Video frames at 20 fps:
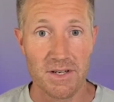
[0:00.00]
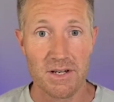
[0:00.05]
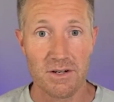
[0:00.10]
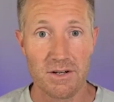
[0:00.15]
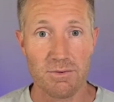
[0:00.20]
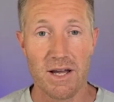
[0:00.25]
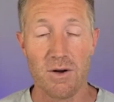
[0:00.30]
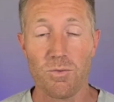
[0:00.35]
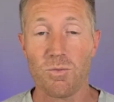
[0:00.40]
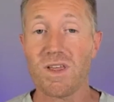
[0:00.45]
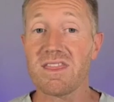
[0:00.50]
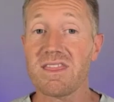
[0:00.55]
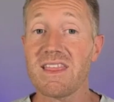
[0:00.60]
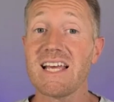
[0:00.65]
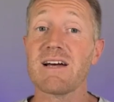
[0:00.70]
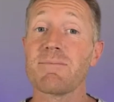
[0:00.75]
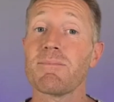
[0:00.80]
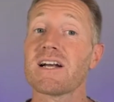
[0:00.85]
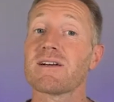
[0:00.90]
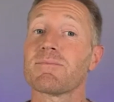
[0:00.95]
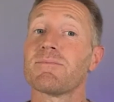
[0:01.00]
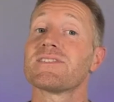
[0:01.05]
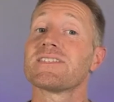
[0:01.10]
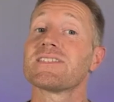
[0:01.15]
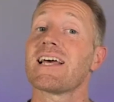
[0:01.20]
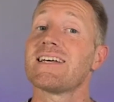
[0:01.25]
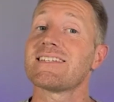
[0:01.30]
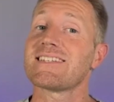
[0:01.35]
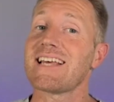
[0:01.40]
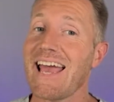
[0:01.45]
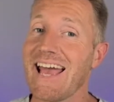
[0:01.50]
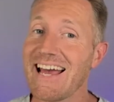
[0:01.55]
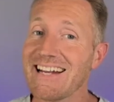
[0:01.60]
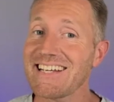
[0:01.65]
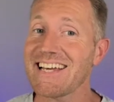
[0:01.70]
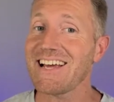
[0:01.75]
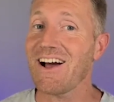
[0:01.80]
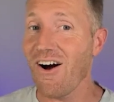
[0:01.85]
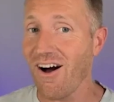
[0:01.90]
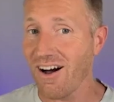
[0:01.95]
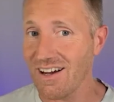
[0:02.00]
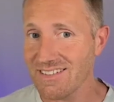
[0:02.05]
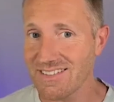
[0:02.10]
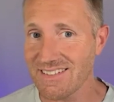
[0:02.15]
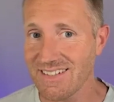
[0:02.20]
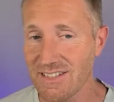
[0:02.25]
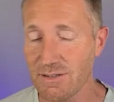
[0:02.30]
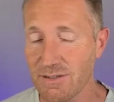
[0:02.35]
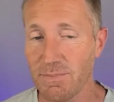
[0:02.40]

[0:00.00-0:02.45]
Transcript: right? We think about them as antioxidants,